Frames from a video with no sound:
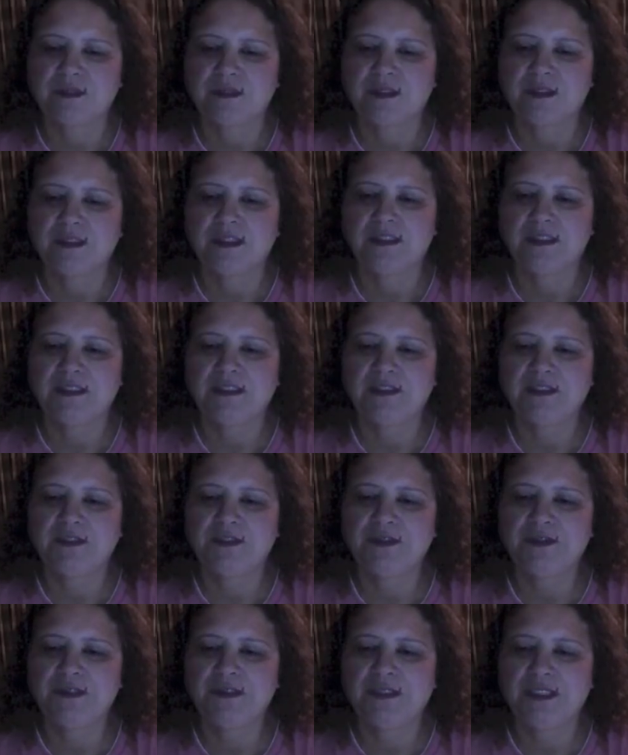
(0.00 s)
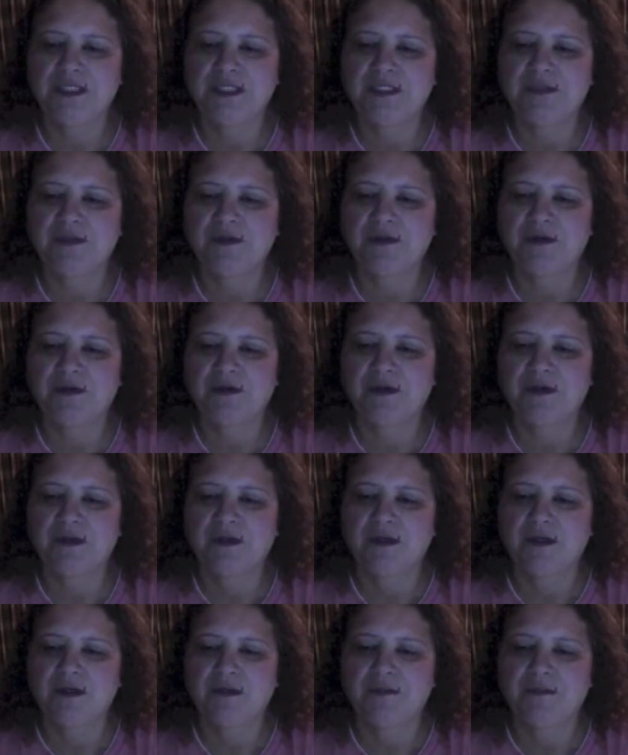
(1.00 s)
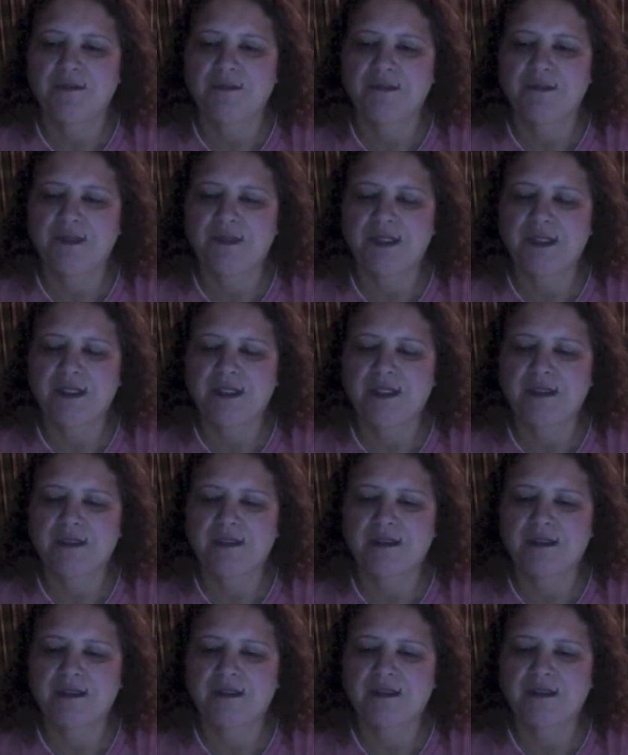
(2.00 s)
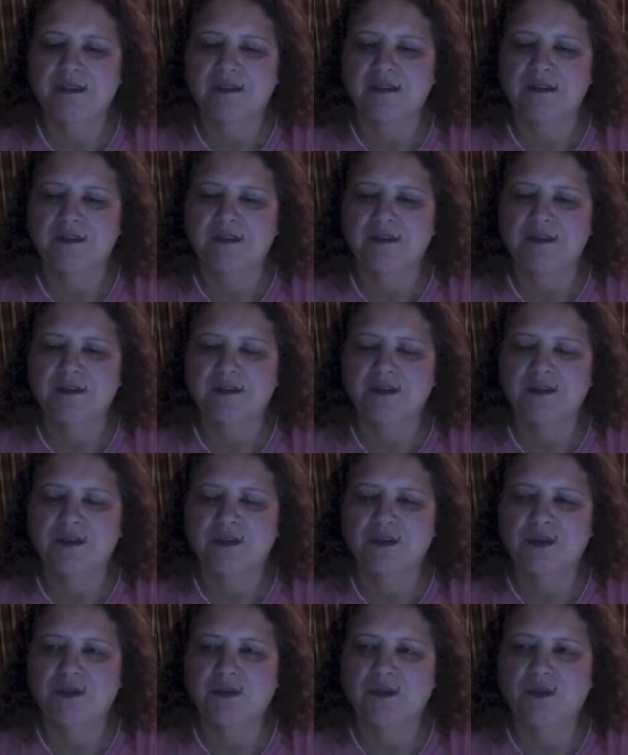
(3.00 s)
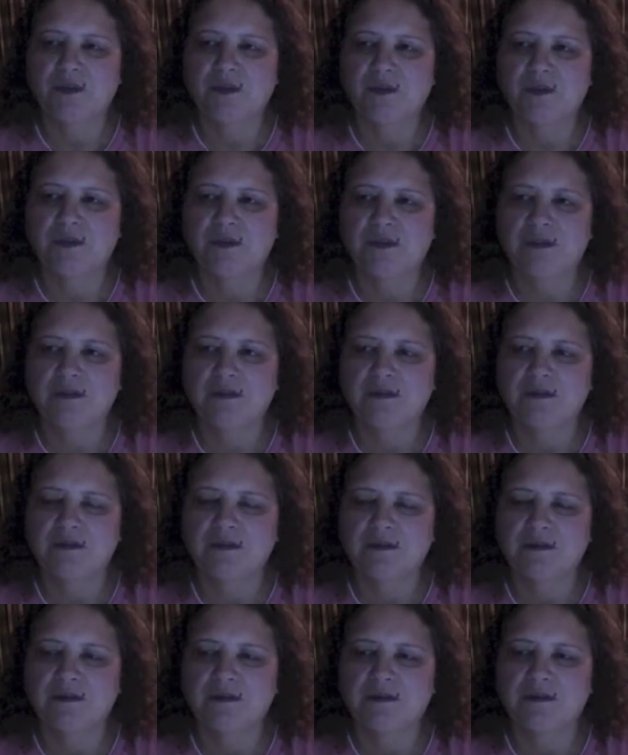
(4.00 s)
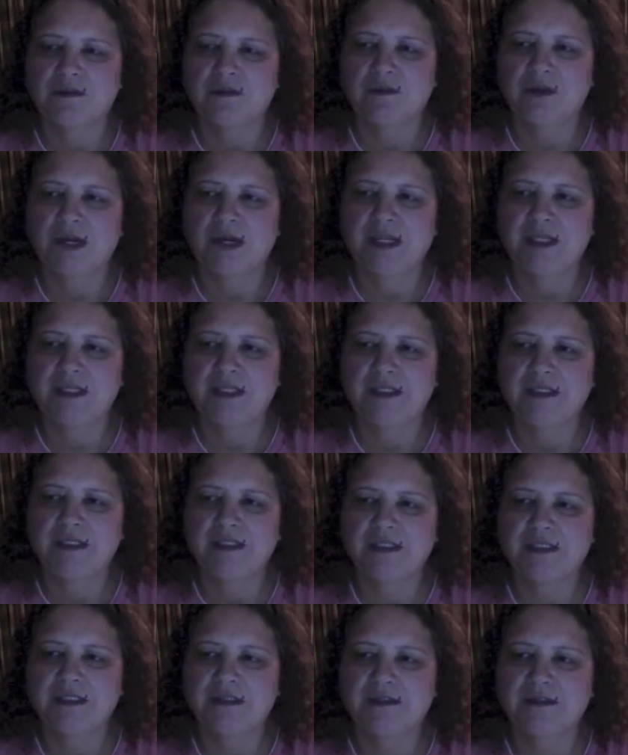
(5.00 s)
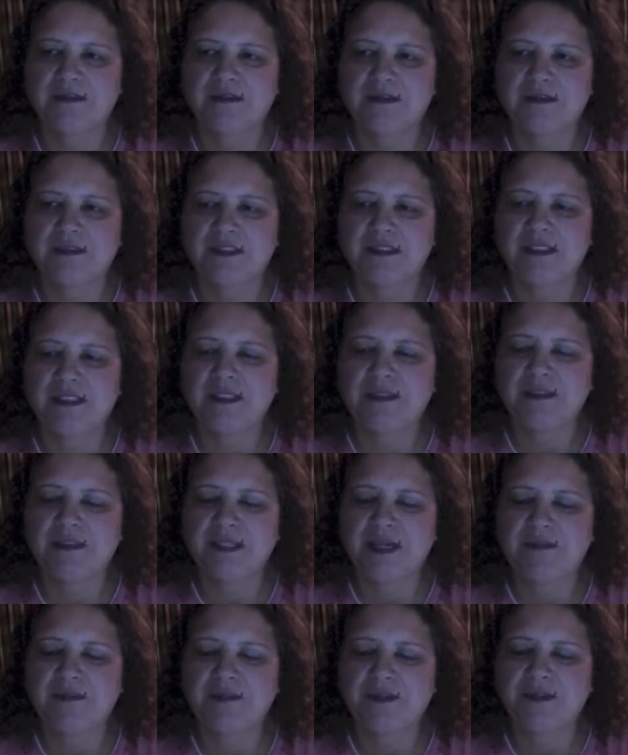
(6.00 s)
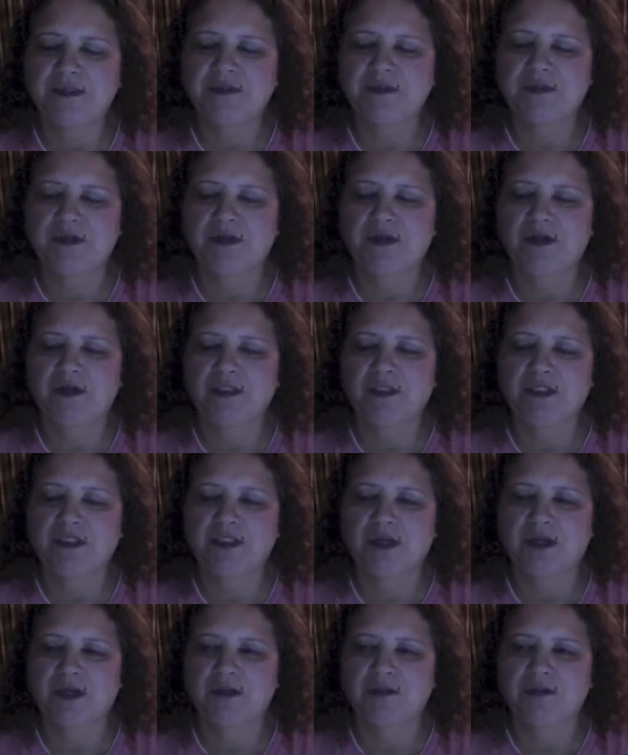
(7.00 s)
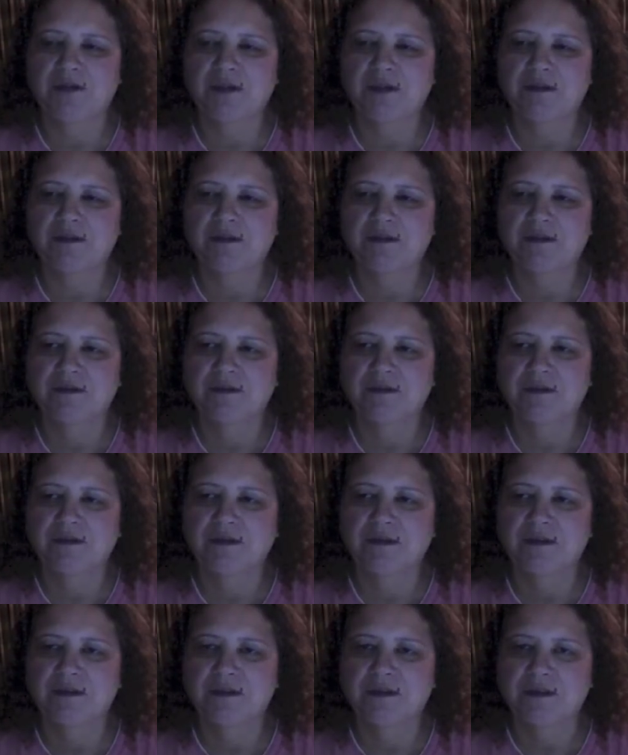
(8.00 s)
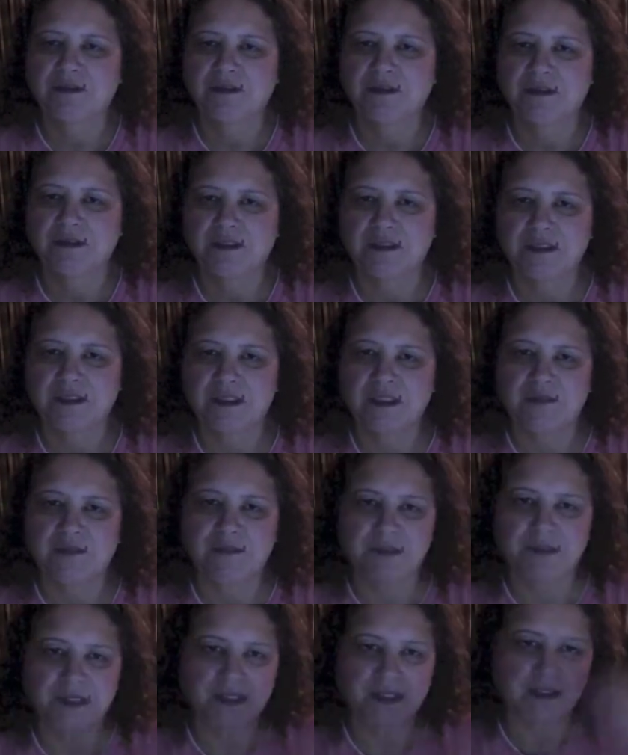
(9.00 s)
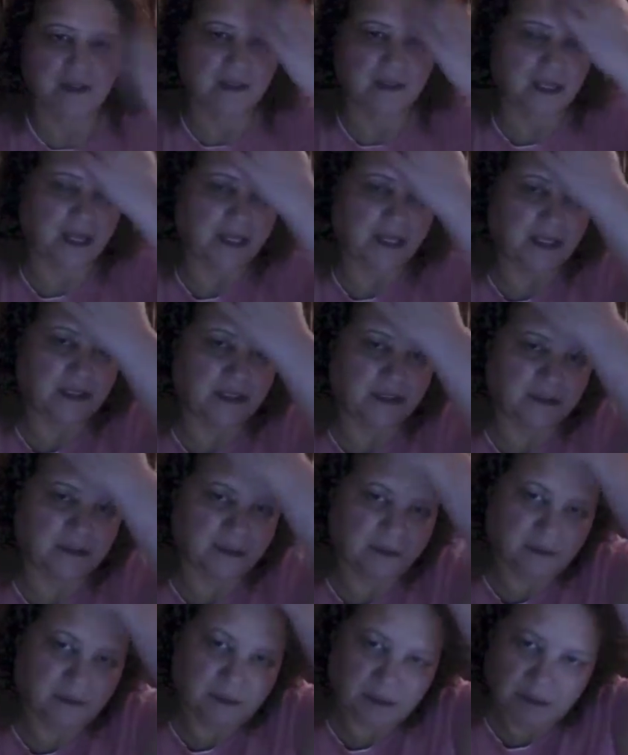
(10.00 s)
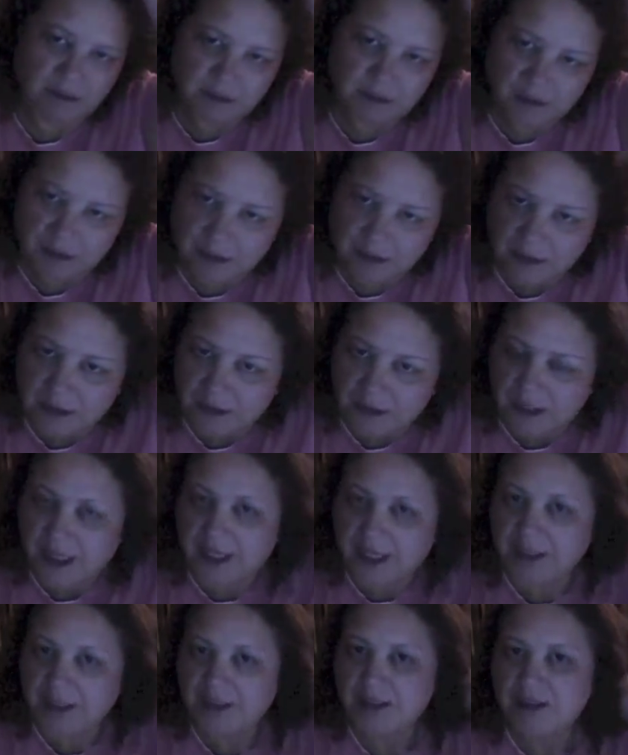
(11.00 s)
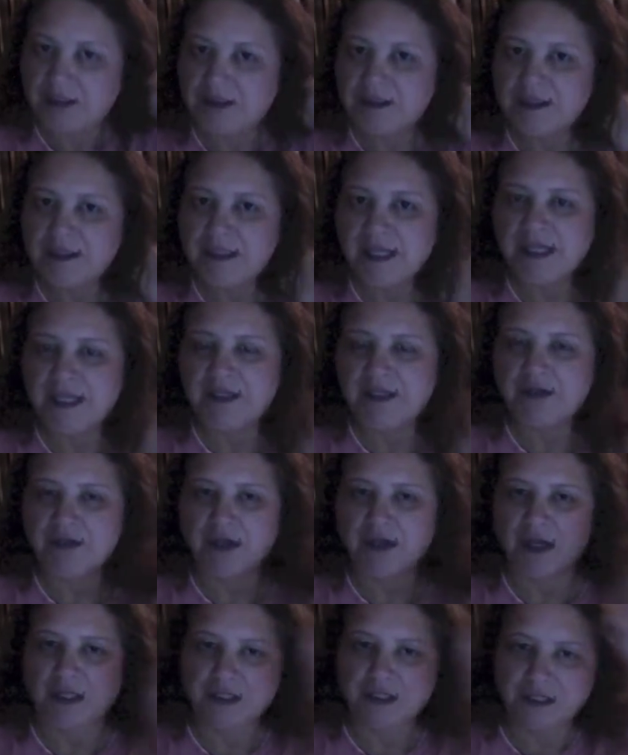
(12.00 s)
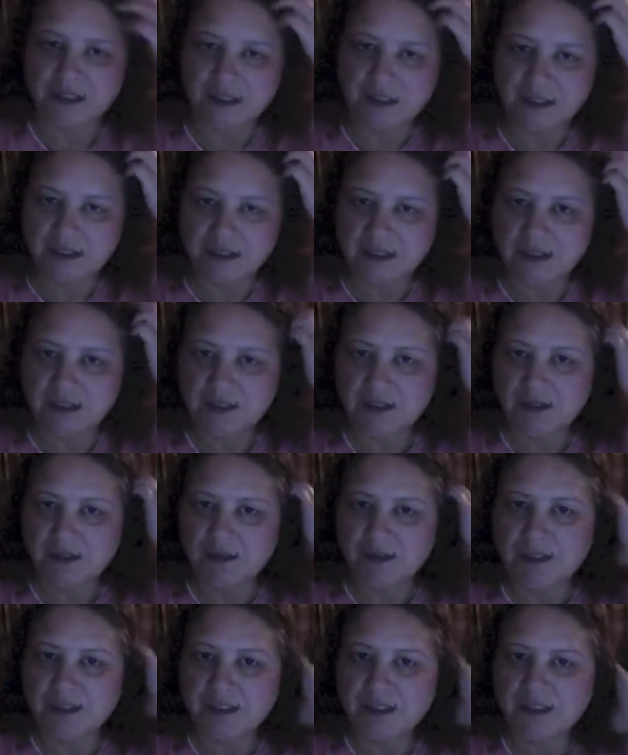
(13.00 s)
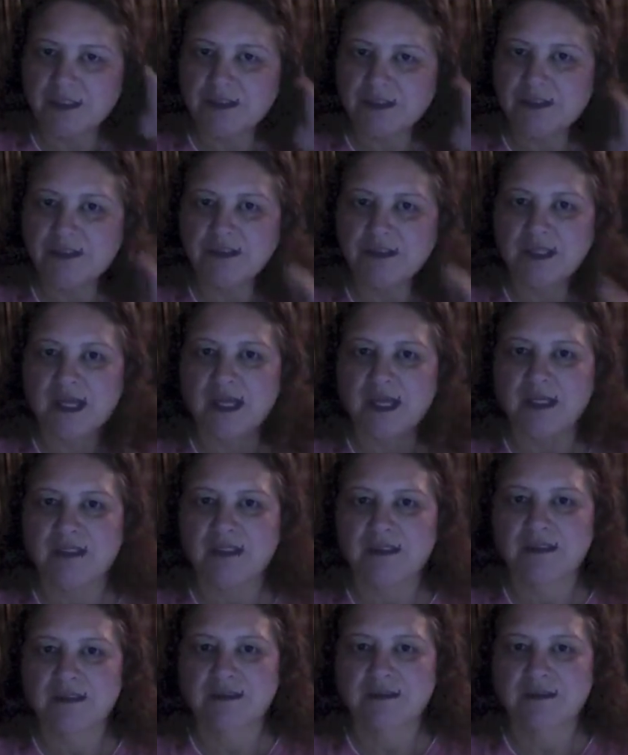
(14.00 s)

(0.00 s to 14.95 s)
until you see your pink soul right in the deep depths of your heart chakra. See a pink light and let your consciousness go into that